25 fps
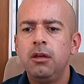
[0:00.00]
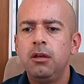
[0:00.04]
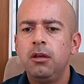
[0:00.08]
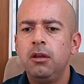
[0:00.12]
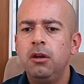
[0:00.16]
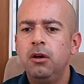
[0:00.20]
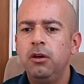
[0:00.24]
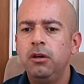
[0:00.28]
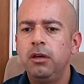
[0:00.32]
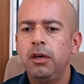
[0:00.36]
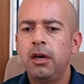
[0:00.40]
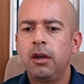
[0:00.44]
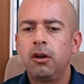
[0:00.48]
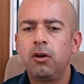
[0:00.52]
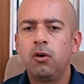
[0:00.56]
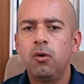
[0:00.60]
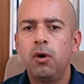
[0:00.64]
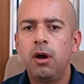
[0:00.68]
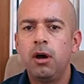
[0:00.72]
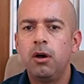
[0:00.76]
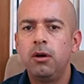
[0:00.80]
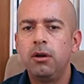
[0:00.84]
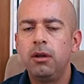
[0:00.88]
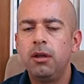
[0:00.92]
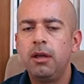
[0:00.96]
you know, you got to go
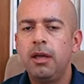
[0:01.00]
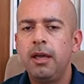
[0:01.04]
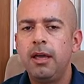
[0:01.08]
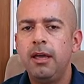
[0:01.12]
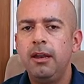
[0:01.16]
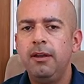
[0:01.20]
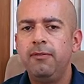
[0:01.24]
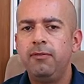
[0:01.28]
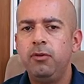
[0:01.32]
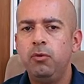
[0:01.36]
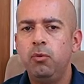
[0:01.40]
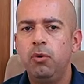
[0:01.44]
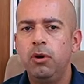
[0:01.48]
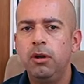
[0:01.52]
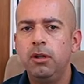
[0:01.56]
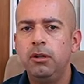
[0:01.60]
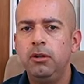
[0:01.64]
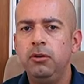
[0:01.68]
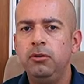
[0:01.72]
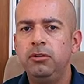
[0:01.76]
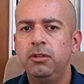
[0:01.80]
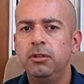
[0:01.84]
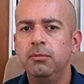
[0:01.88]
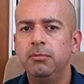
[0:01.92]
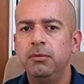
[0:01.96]
out and if you want to
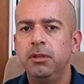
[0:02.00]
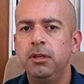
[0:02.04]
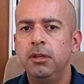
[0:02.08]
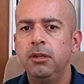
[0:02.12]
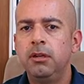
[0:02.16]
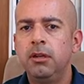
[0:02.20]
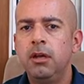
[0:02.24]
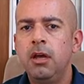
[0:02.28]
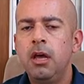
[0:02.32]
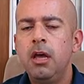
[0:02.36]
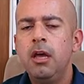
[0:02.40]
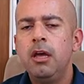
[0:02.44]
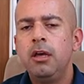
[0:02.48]
do something,